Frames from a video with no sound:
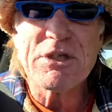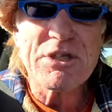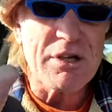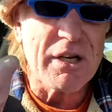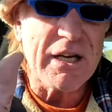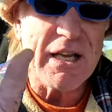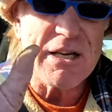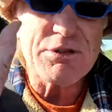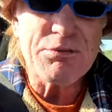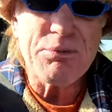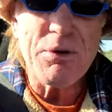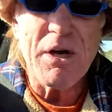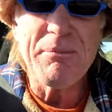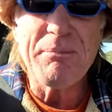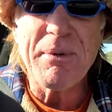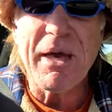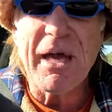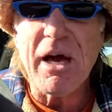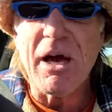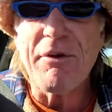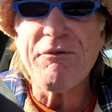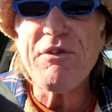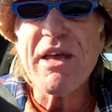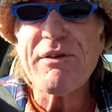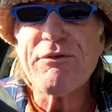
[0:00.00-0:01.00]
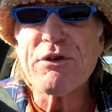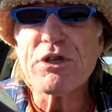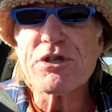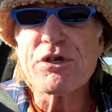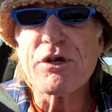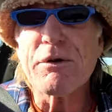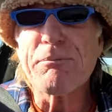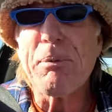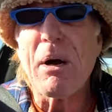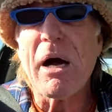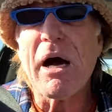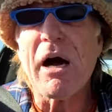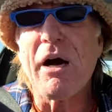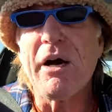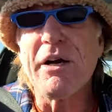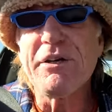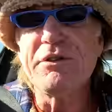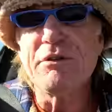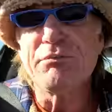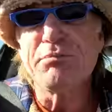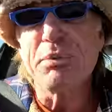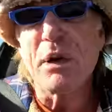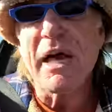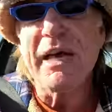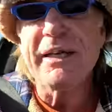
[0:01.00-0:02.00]
So that's what I mean. i never took part in
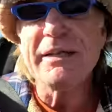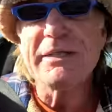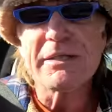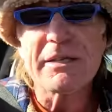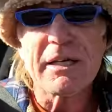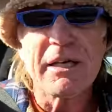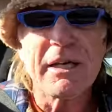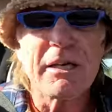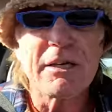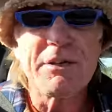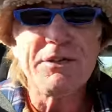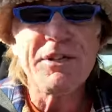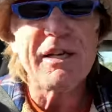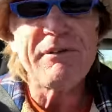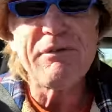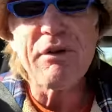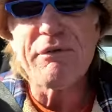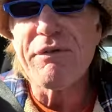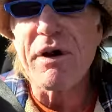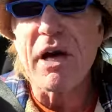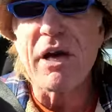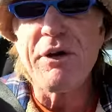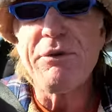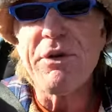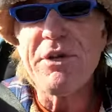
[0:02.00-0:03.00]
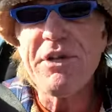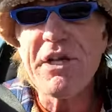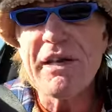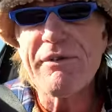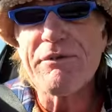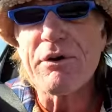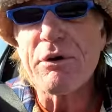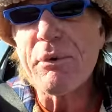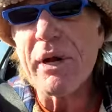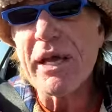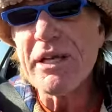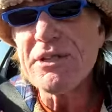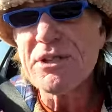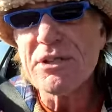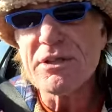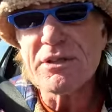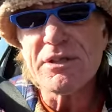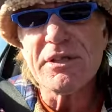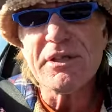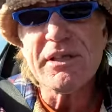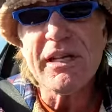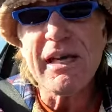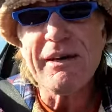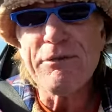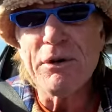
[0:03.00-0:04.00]
the place, never voted, never
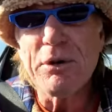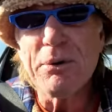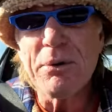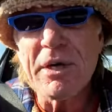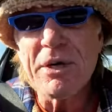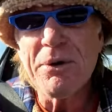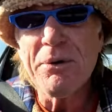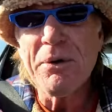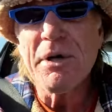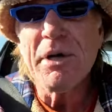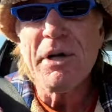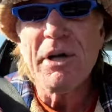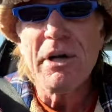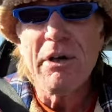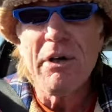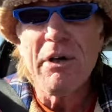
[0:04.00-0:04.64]
registered, never will.